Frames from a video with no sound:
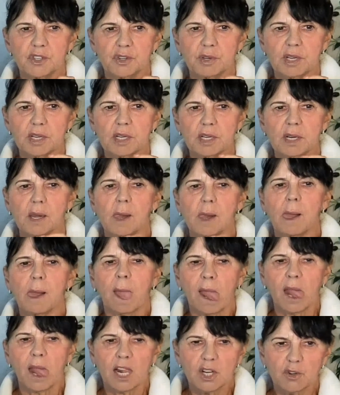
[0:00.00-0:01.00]
during
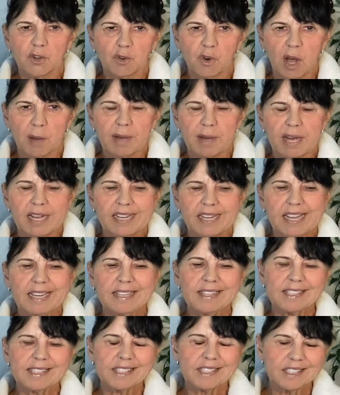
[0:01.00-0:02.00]
trauma.
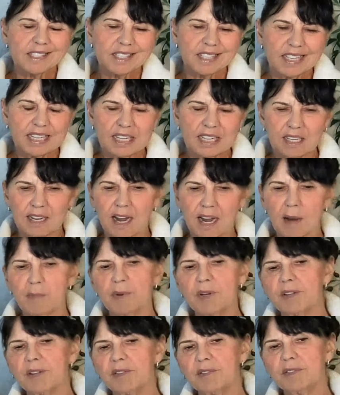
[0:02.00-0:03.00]
Again, this is the
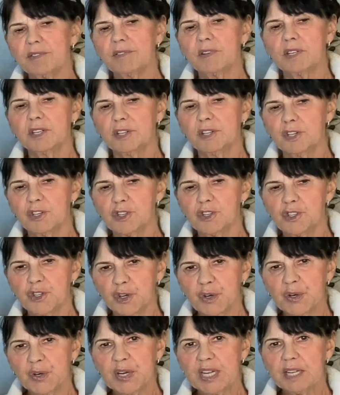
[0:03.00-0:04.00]
collaborative
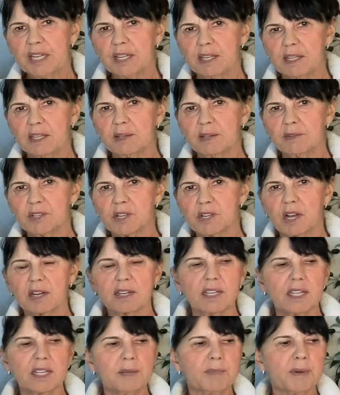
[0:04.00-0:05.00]
journey we're
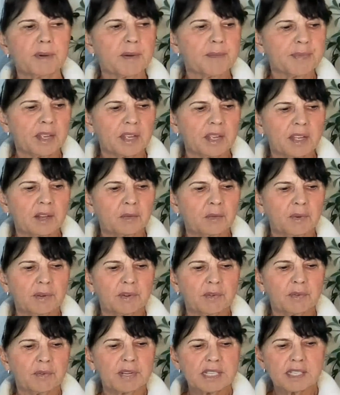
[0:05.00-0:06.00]
talking about.
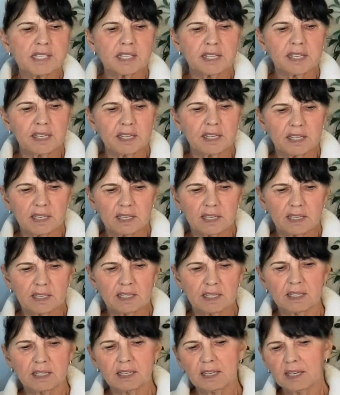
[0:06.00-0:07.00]
We were recently
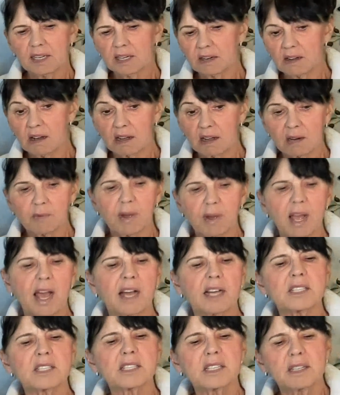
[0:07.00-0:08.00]
in Ottawa,
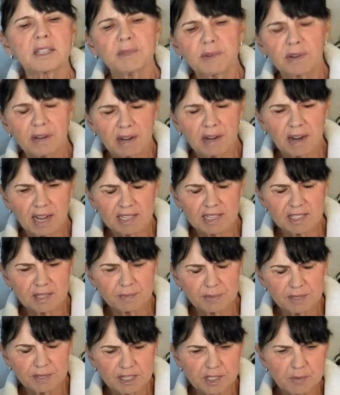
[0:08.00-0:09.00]
actually. We were
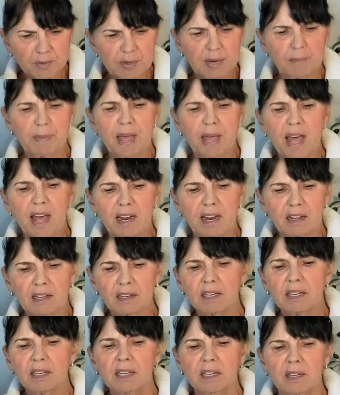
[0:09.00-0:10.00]
asked to participate in a panel
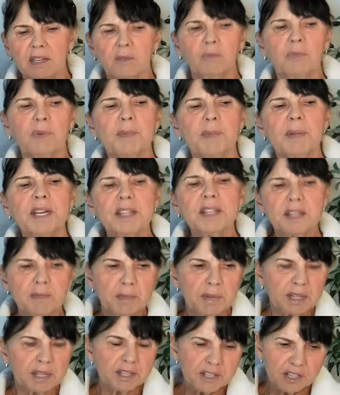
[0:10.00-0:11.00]
on women in
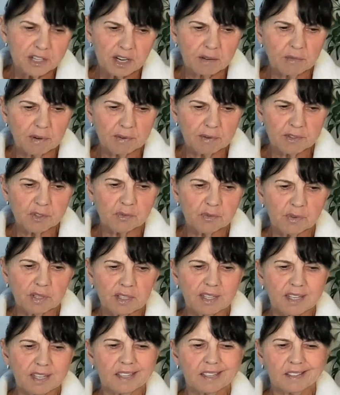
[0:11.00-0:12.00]
the military. What was
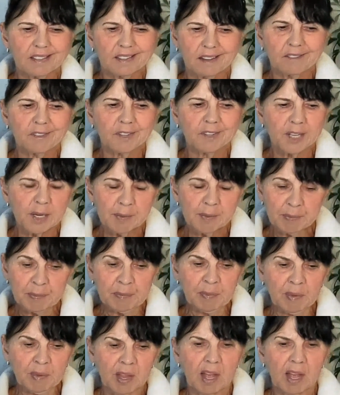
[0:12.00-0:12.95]
really lovely,